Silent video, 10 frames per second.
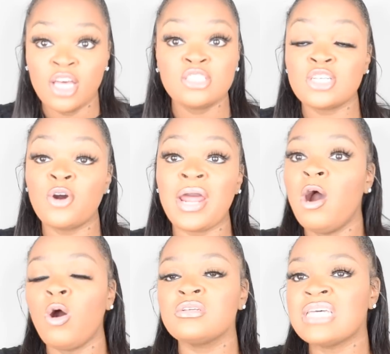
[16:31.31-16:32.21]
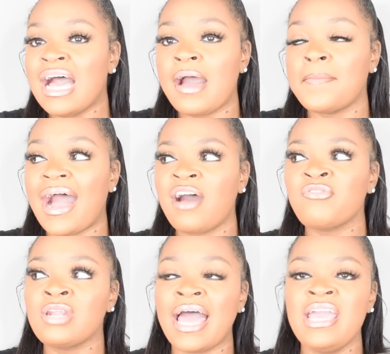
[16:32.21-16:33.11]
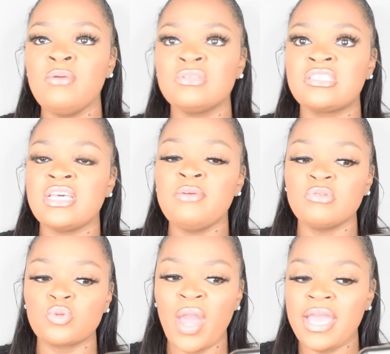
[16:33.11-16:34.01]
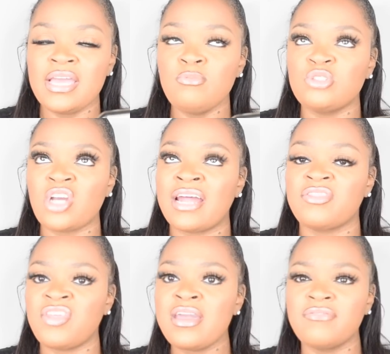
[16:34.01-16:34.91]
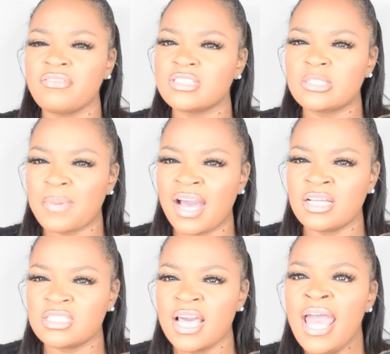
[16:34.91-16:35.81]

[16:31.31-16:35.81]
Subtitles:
So that whole time, I feel like he was waiting. He was trying to think of a response.